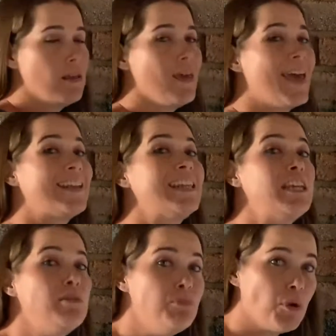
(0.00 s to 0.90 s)
An
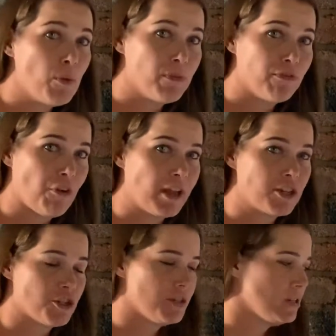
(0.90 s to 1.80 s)
improper
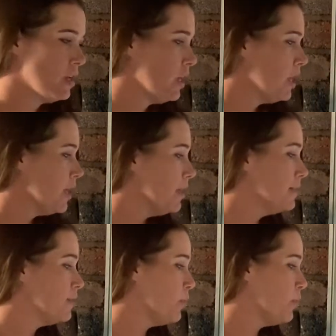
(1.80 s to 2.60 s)
fraction is